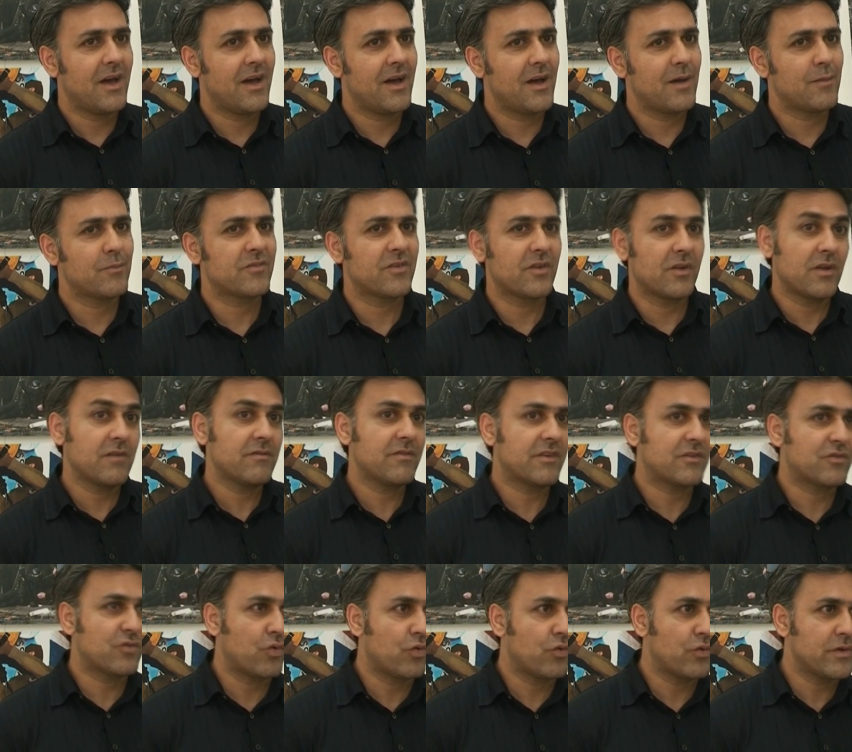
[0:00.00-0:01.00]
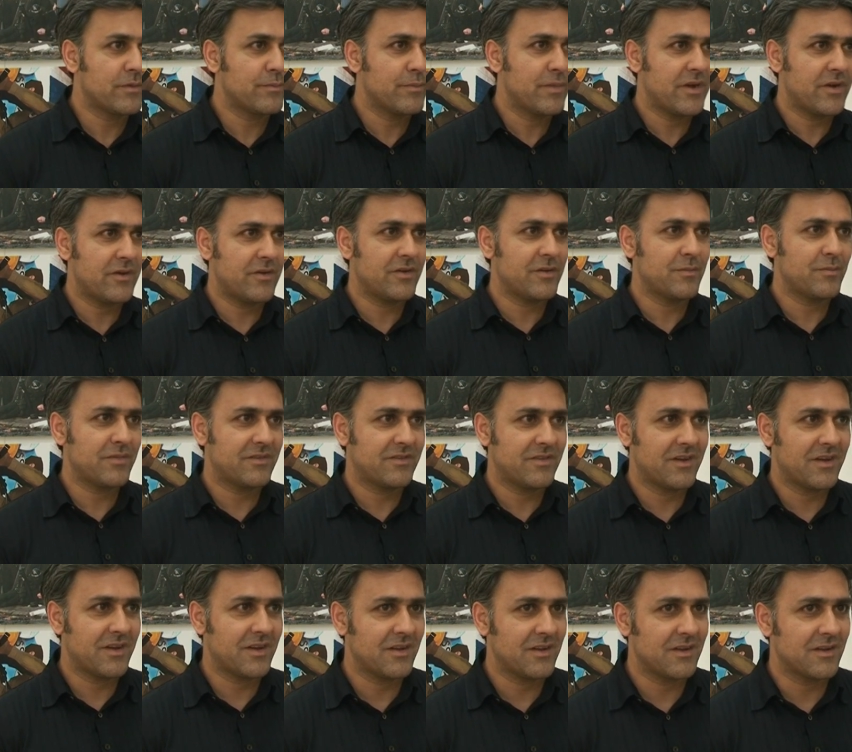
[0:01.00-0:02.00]
um, so like Victorian period in
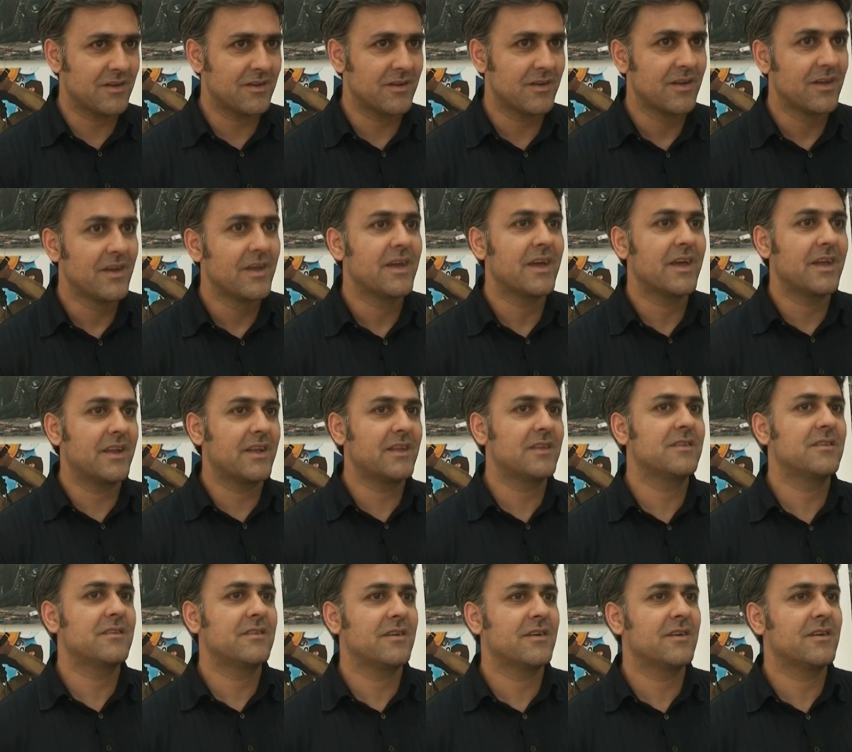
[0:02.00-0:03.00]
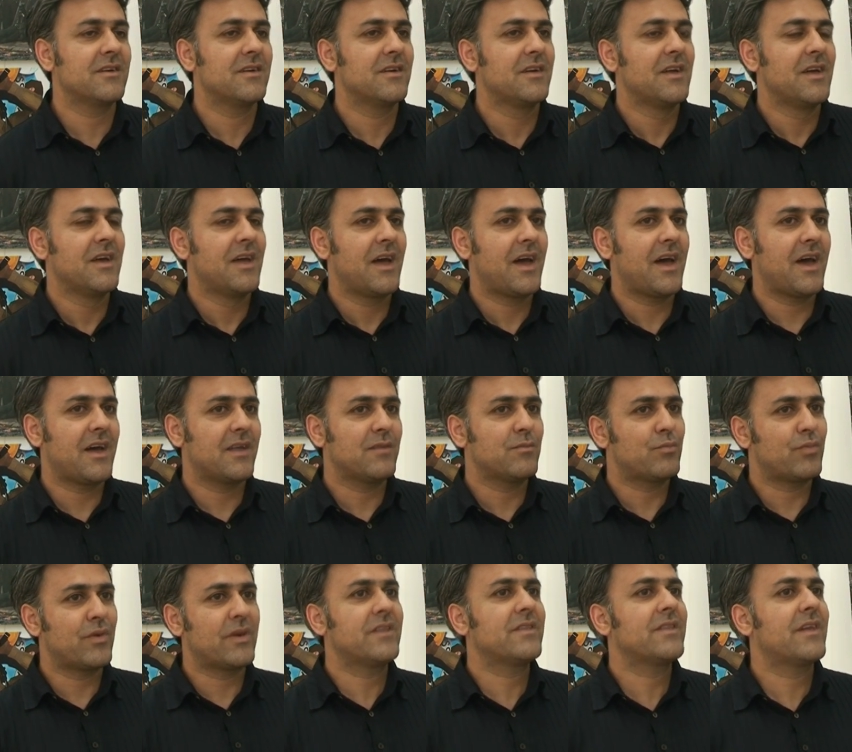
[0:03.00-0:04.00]
particular in India,
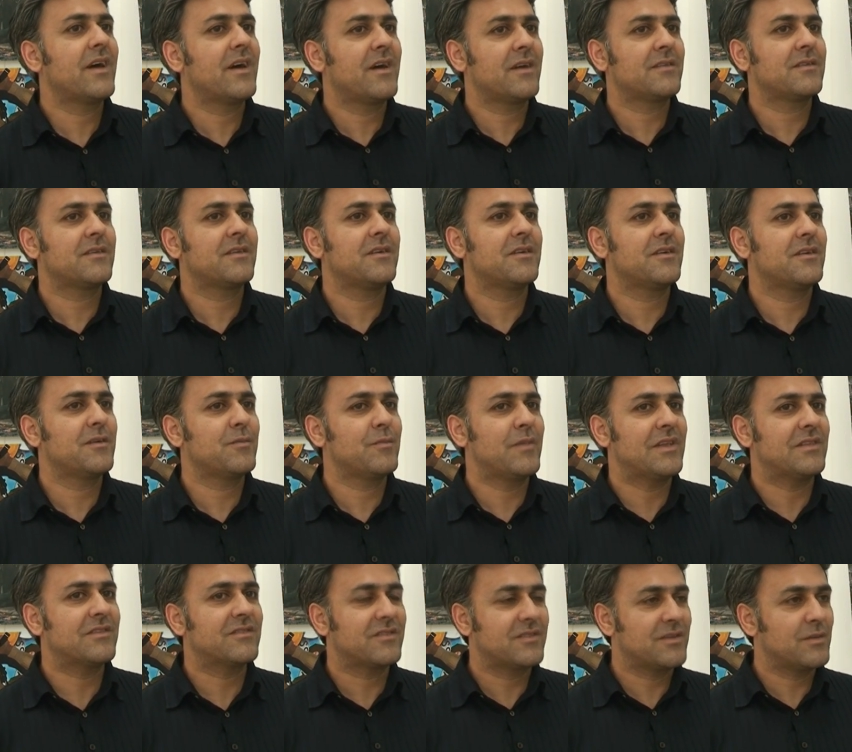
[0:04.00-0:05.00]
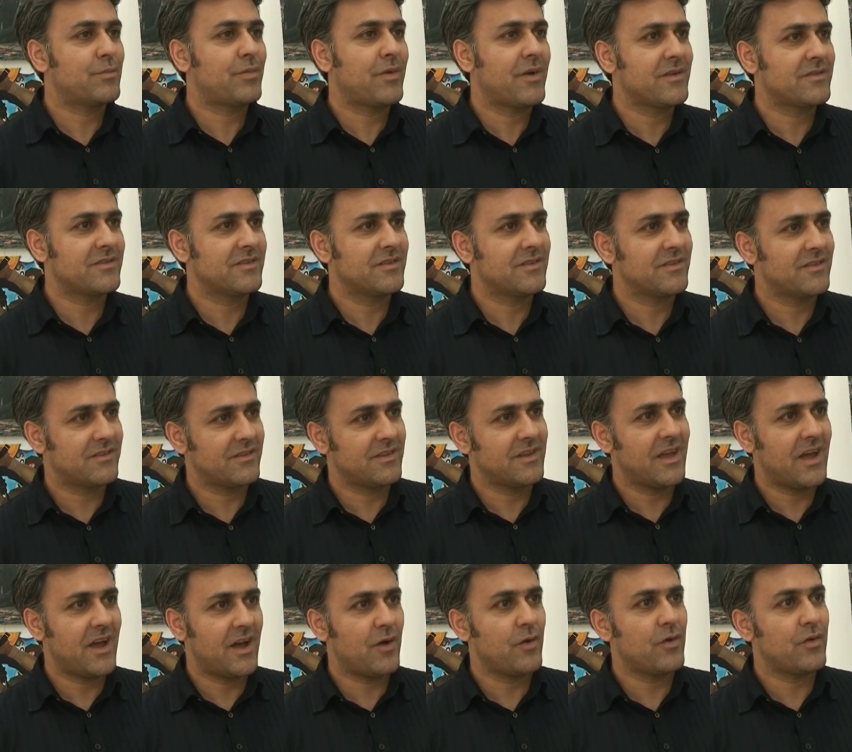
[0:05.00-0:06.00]
and bring that um, into the present and see
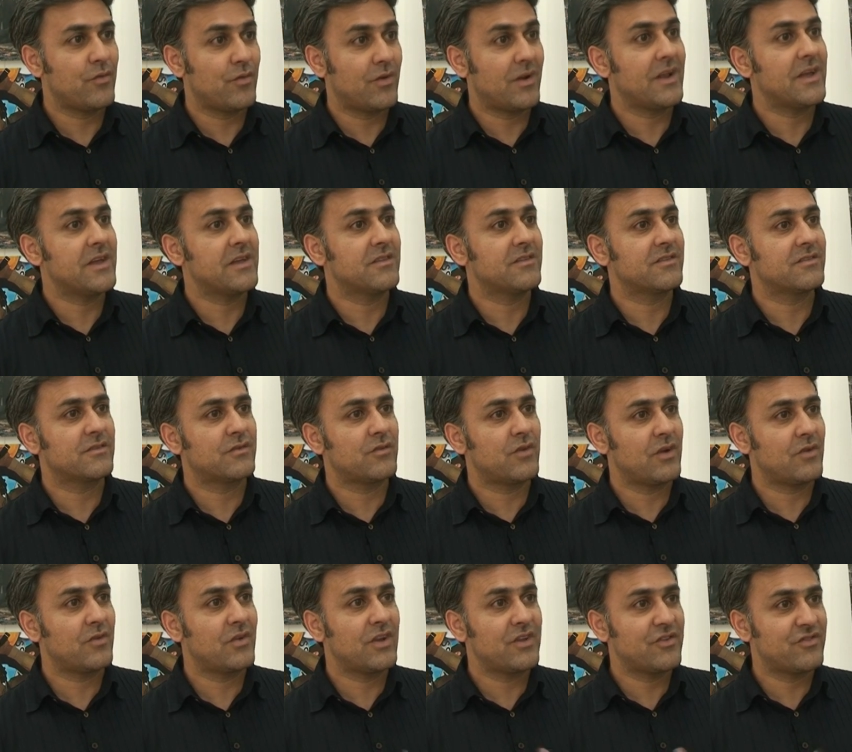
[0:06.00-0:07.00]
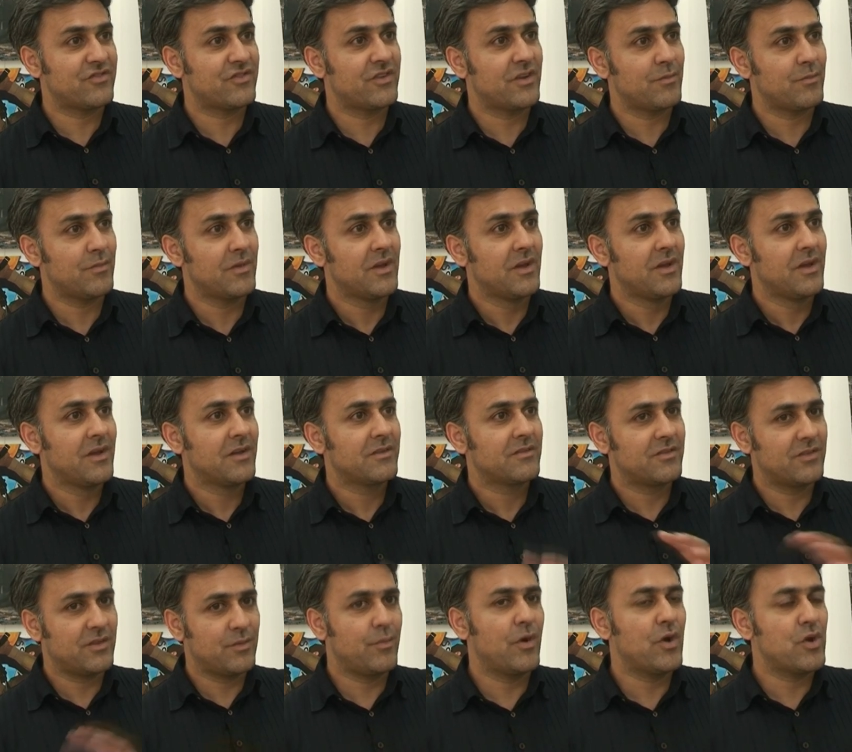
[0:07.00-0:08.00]
how it relates to our relationship
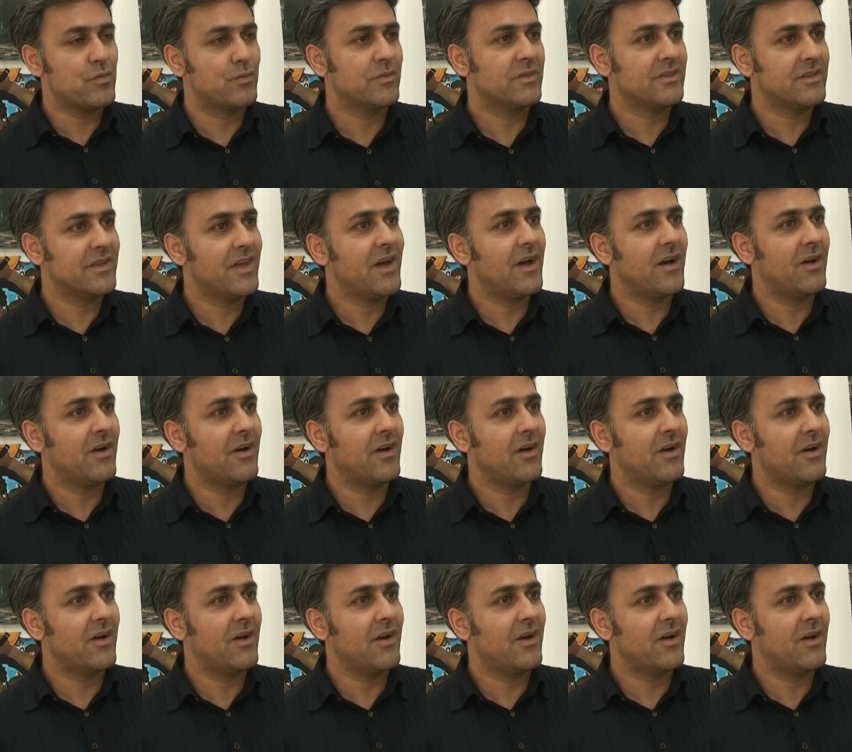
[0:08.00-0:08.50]
to the moment